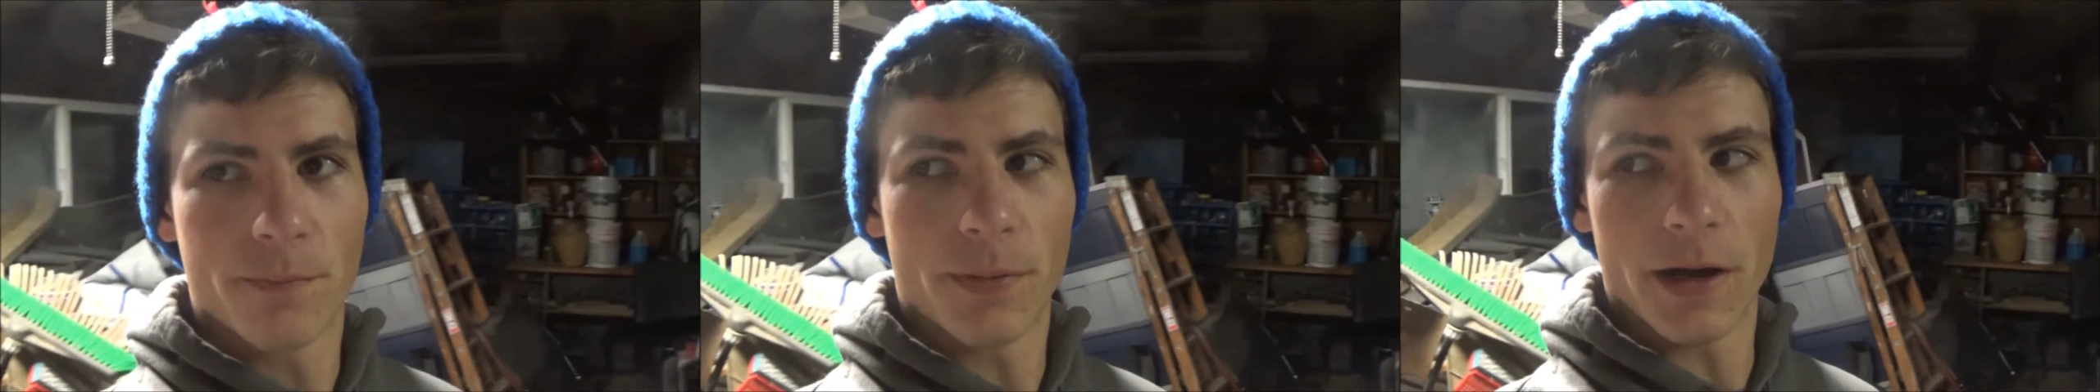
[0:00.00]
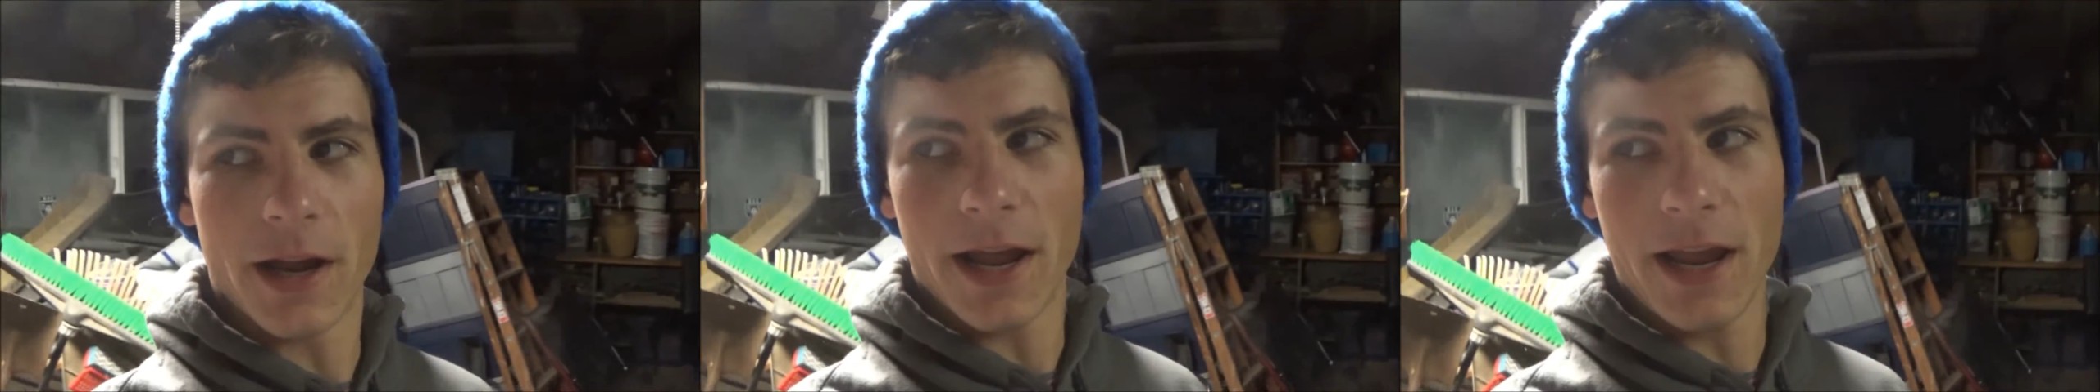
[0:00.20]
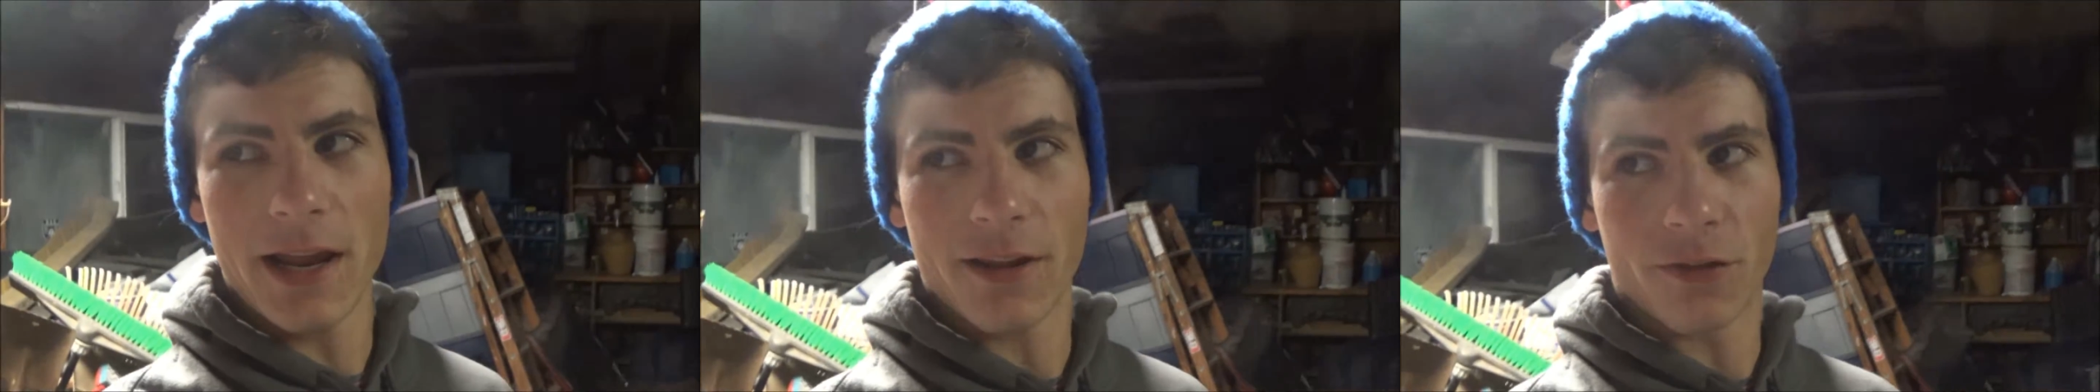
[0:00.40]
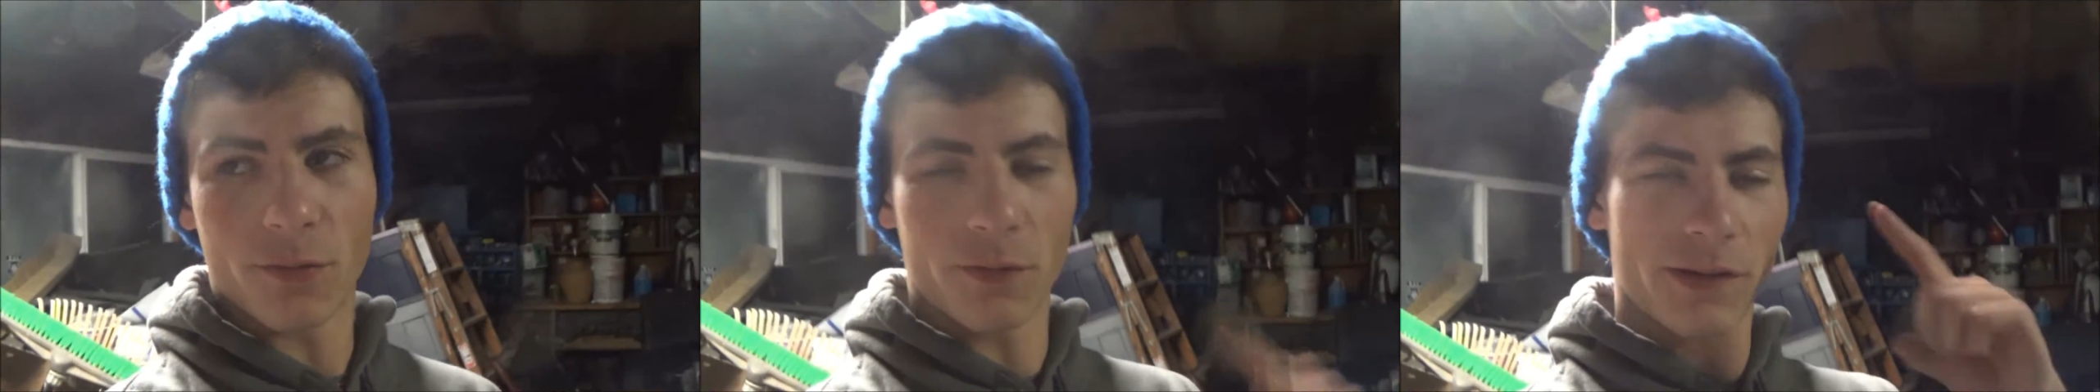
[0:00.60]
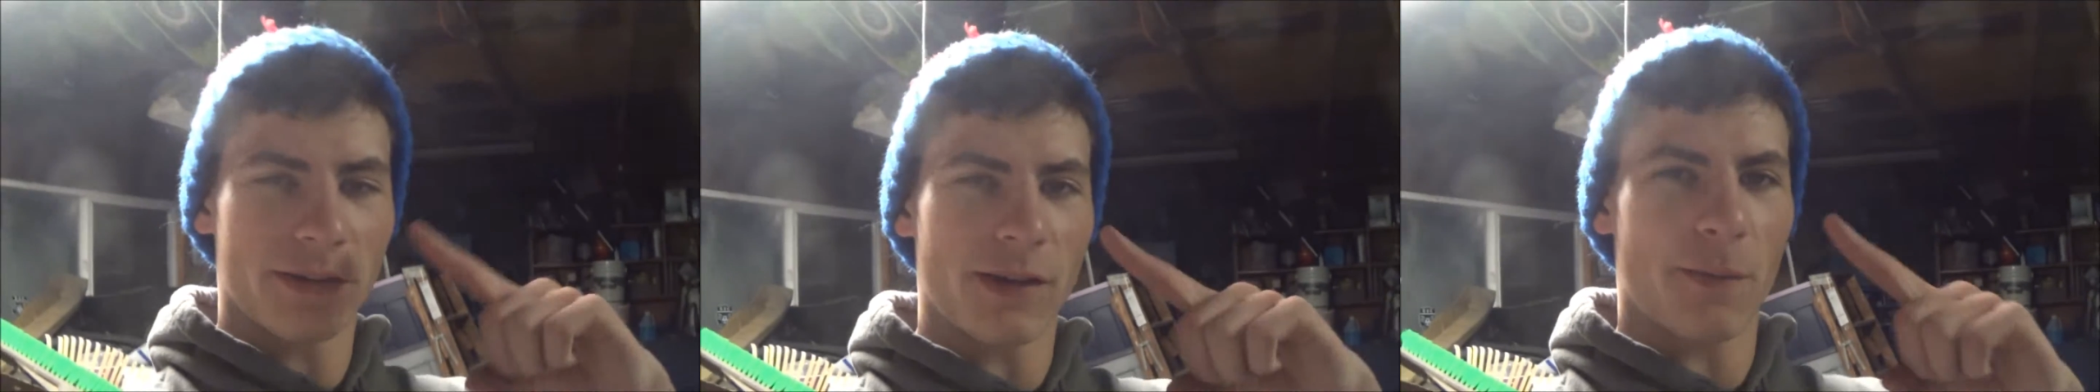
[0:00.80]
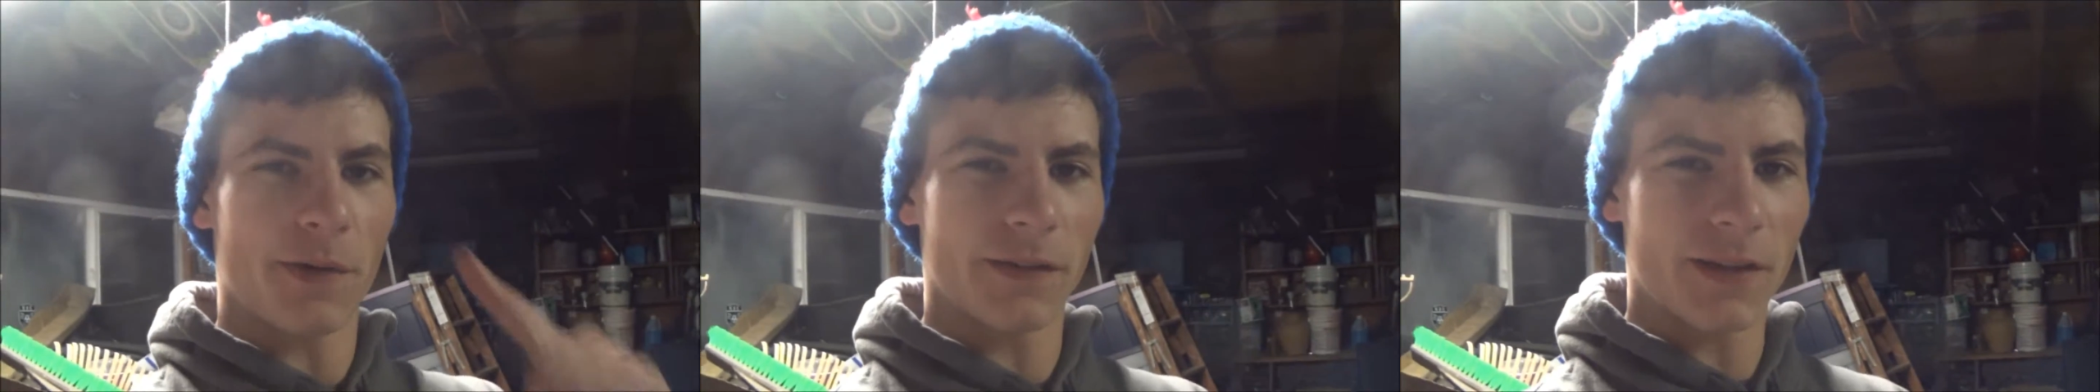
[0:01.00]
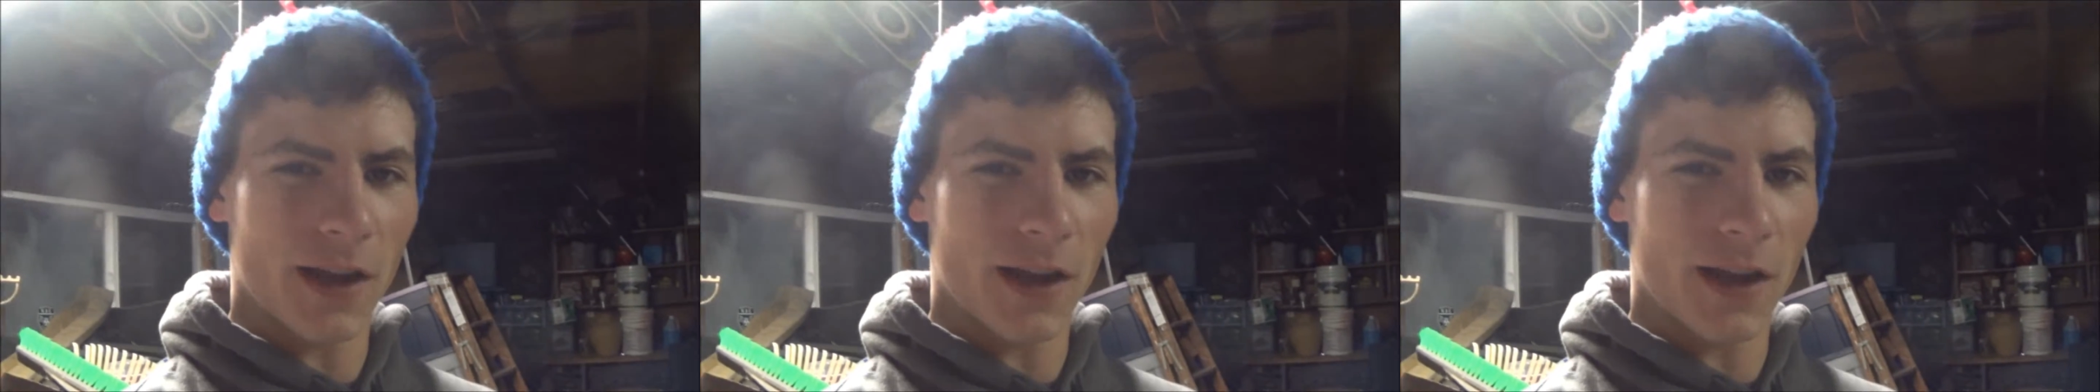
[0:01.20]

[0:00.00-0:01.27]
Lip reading: But hey, it's one step at a